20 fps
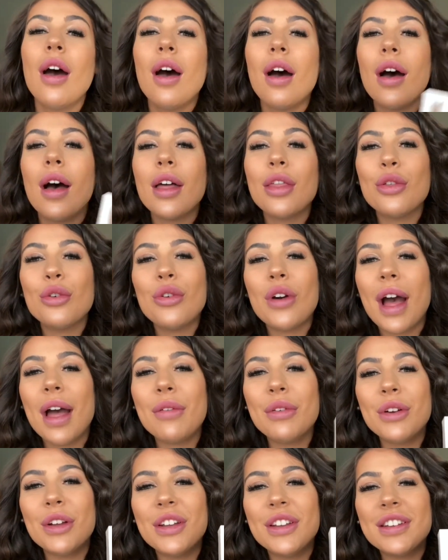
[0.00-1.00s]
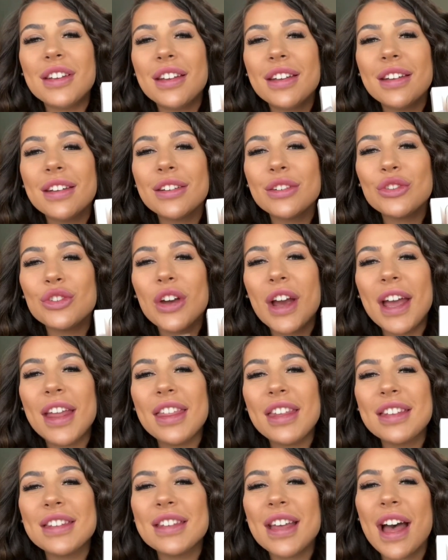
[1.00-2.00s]
I thought I would try
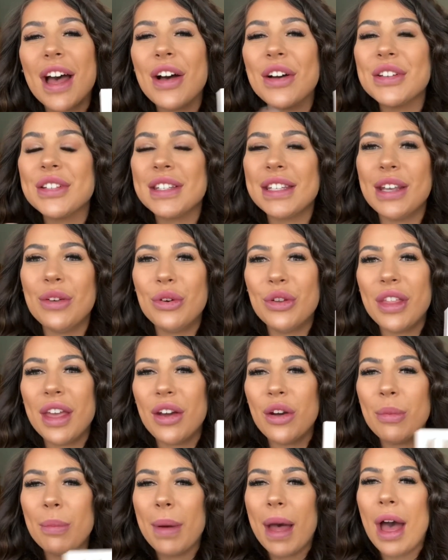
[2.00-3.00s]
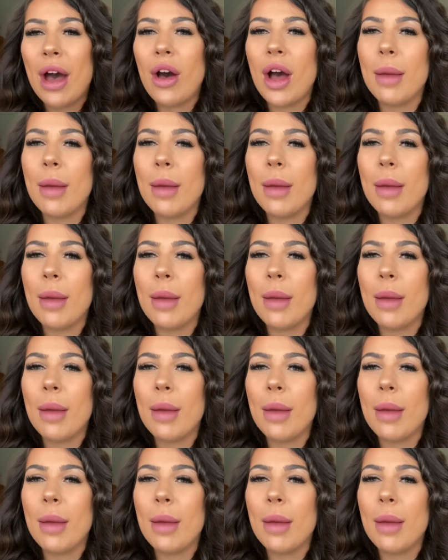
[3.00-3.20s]
these out, see what they're about.